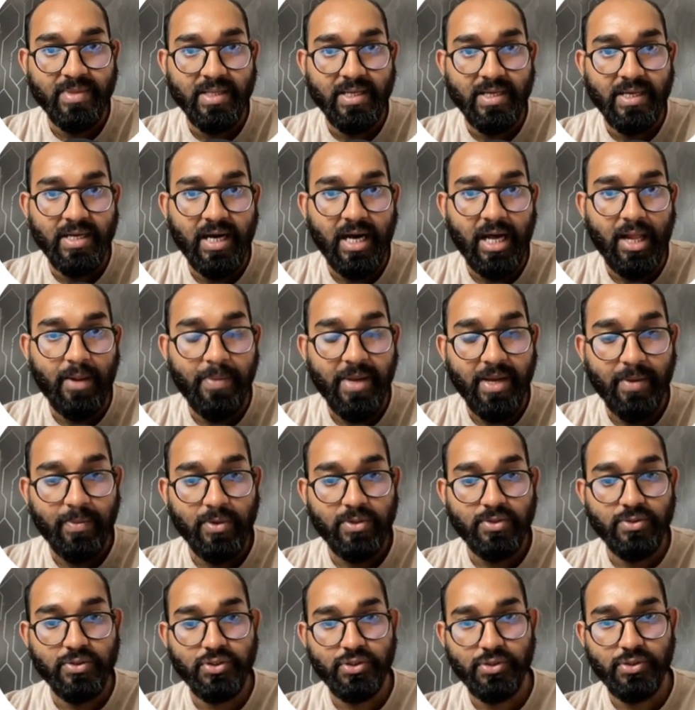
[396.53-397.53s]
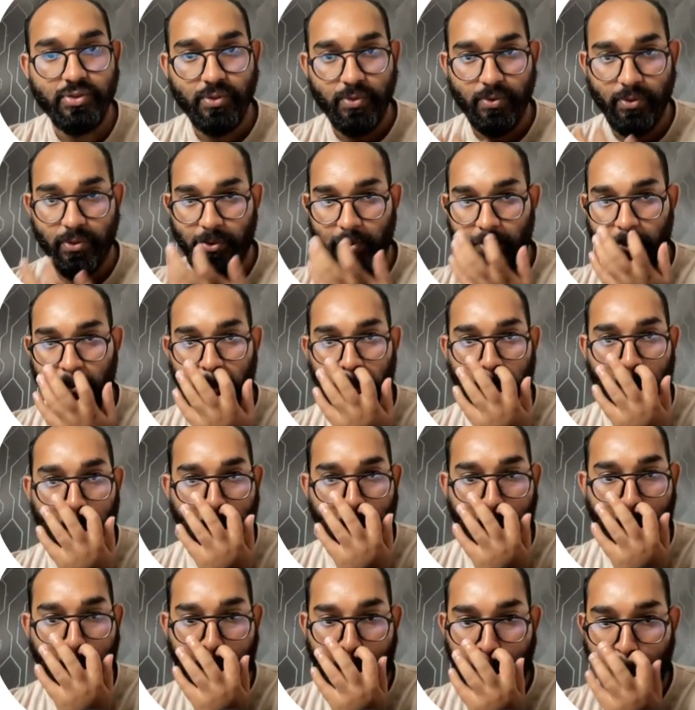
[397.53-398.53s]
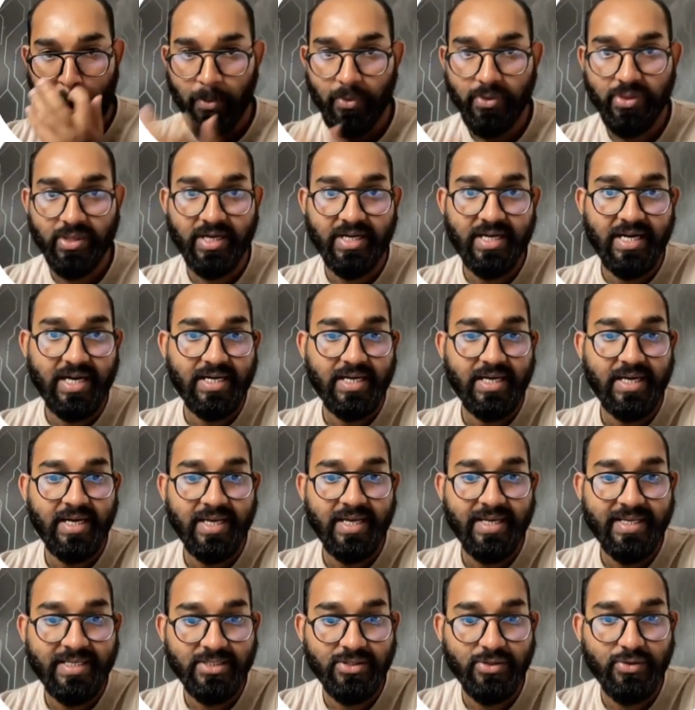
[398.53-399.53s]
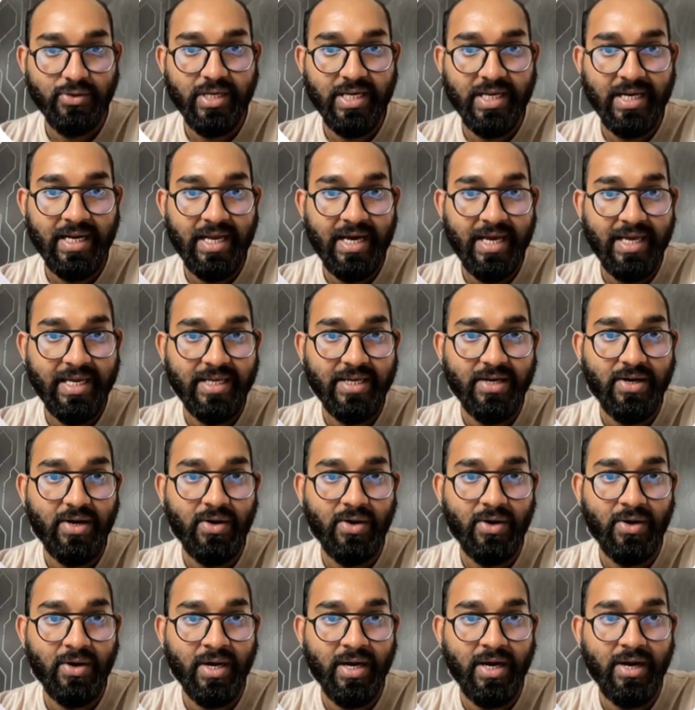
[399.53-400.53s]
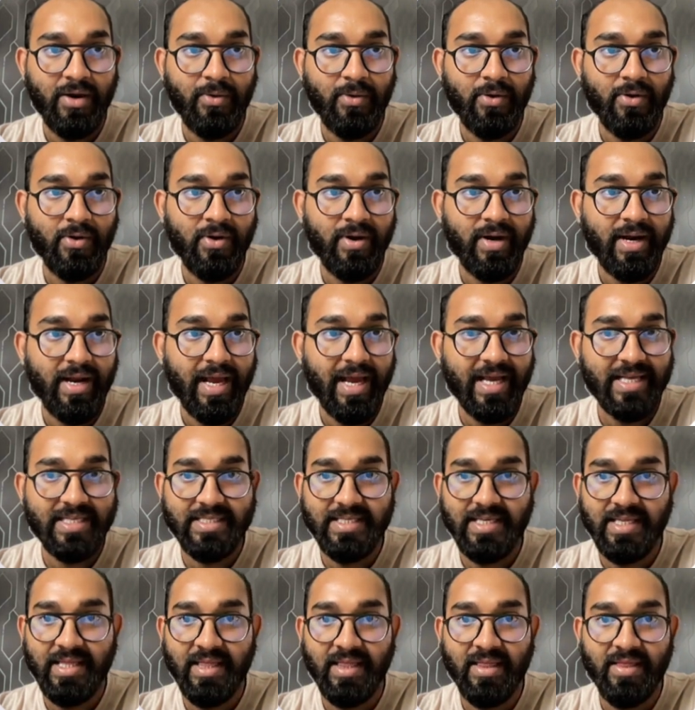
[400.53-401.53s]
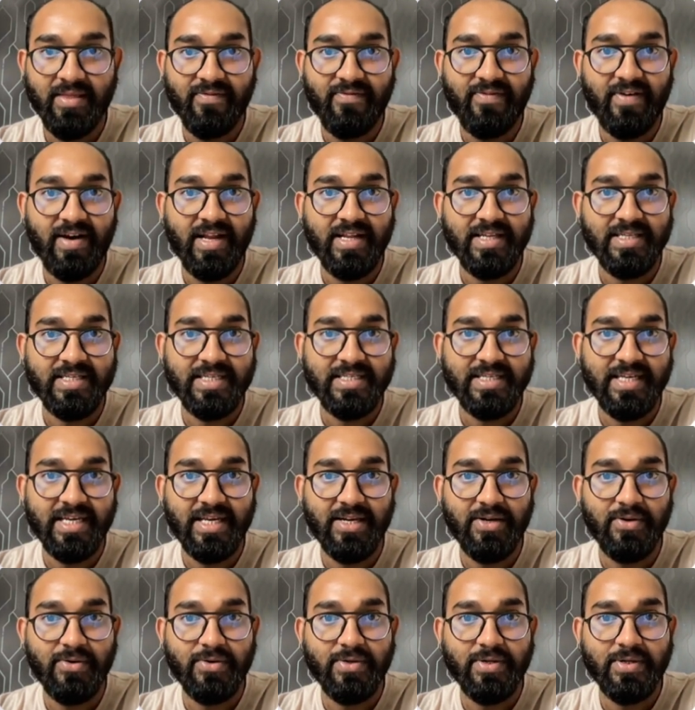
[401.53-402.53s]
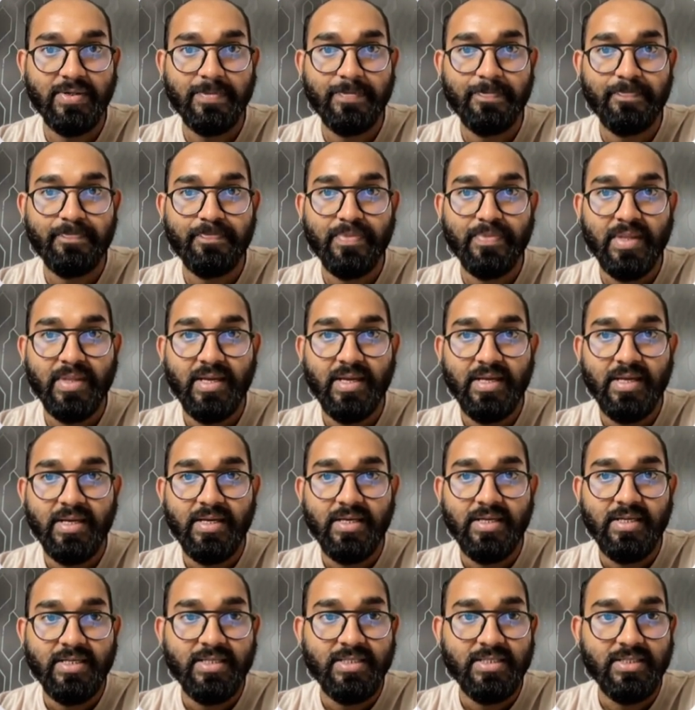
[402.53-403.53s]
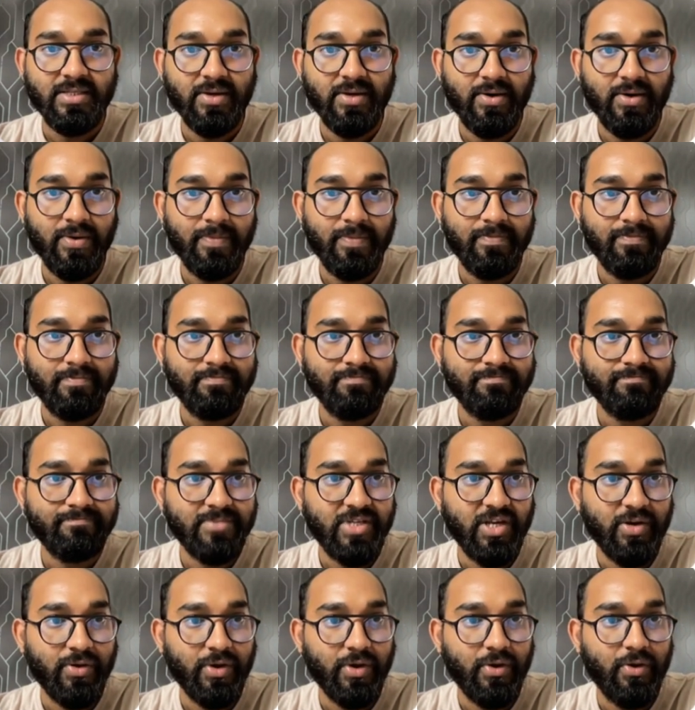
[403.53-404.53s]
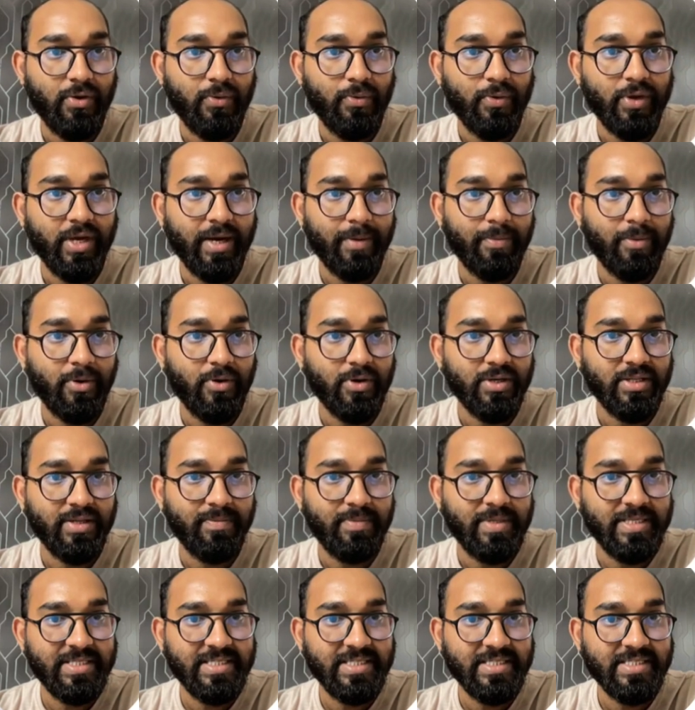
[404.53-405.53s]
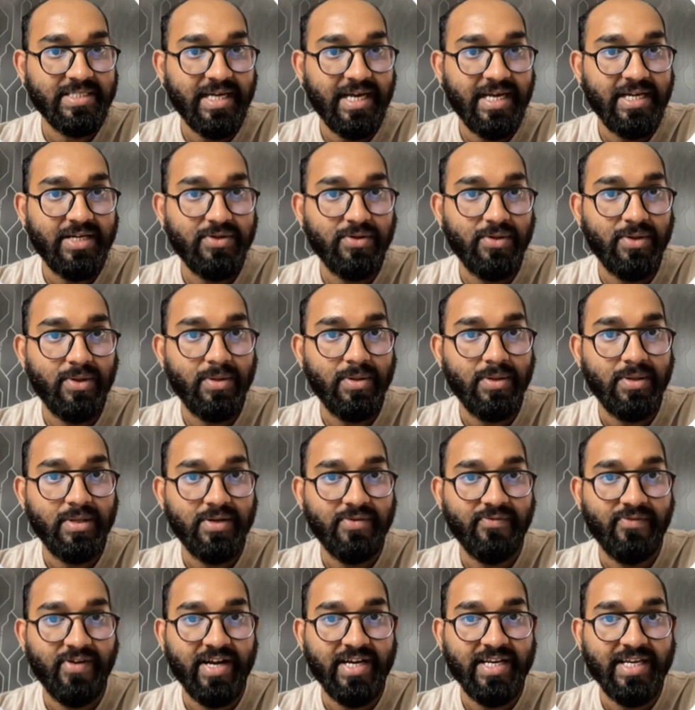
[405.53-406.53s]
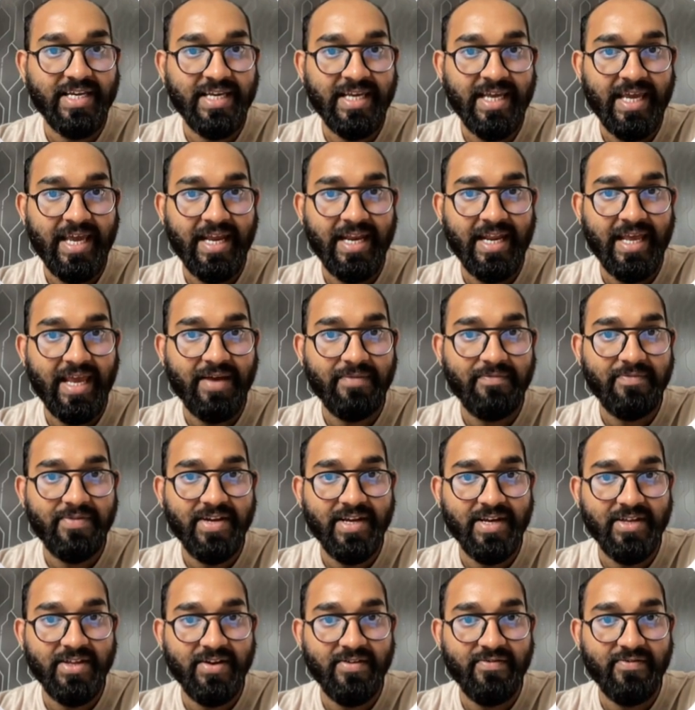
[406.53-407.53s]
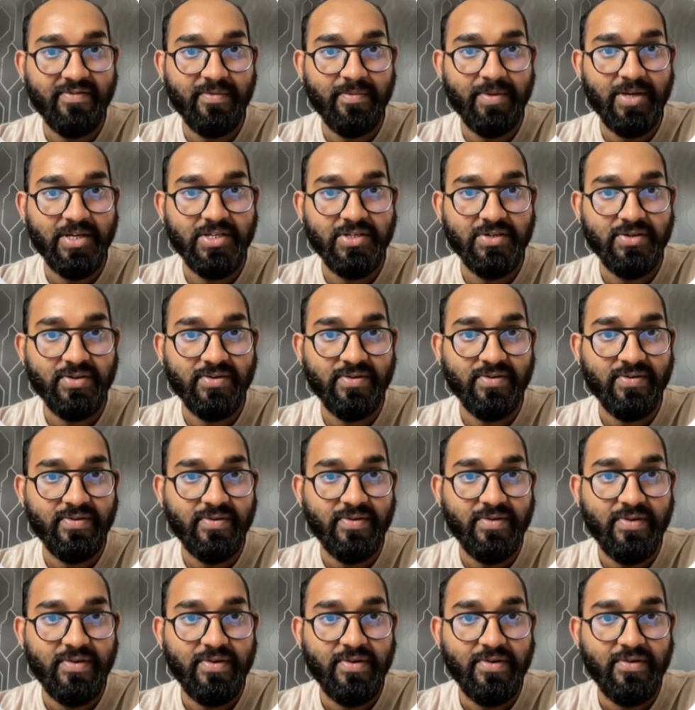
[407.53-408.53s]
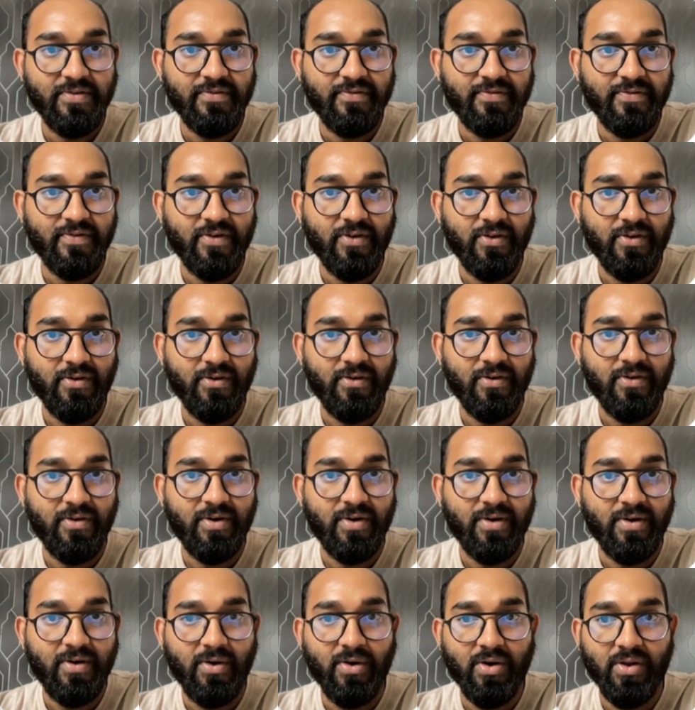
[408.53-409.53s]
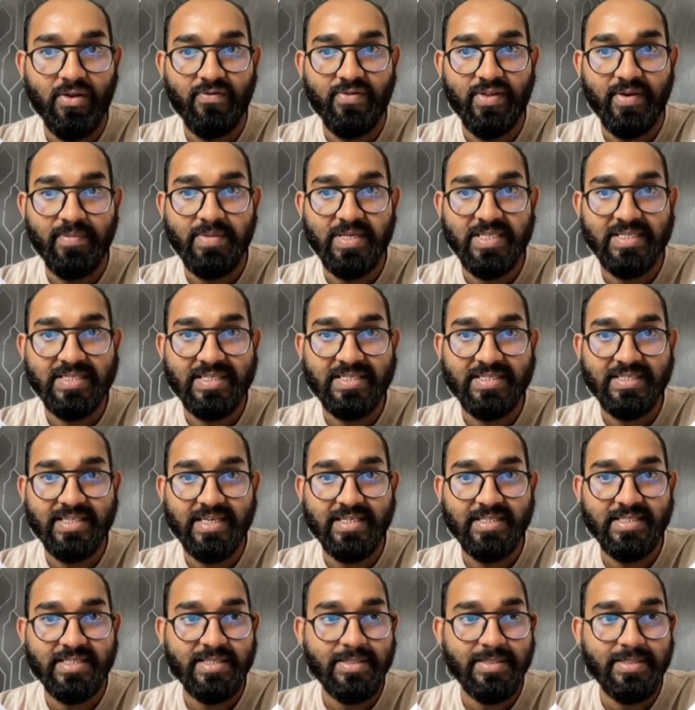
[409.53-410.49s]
I'll be able to show you how the data is looking like on our Excel file. Just take a look. So here we go. We have got the business title, rating and every other information for all of the businesses